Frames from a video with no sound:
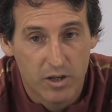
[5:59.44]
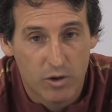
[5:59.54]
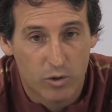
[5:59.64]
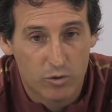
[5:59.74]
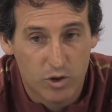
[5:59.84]

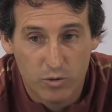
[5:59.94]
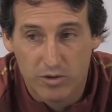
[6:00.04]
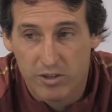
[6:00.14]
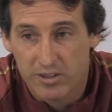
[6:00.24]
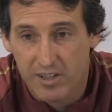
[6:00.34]

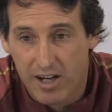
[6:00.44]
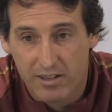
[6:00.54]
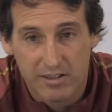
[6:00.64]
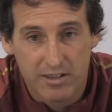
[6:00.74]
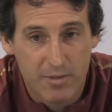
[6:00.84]
continuing
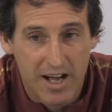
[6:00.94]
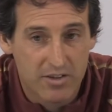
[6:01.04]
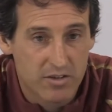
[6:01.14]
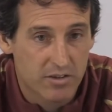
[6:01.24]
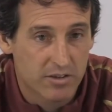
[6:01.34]
starting the
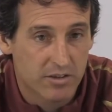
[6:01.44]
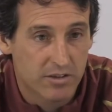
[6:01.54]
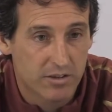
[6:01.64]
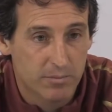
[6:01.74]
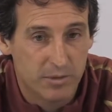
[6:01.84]
match.
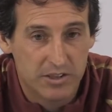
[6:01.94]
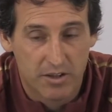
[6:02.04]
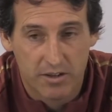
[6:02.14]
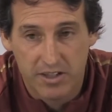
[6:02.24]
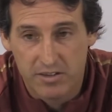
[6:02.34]
Peter
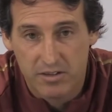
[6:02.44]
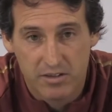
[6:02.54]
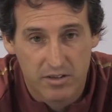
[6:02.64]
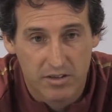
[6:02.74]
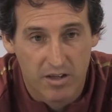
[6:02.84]
Cech,
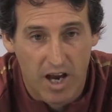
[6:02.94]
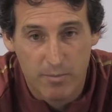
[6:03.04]
I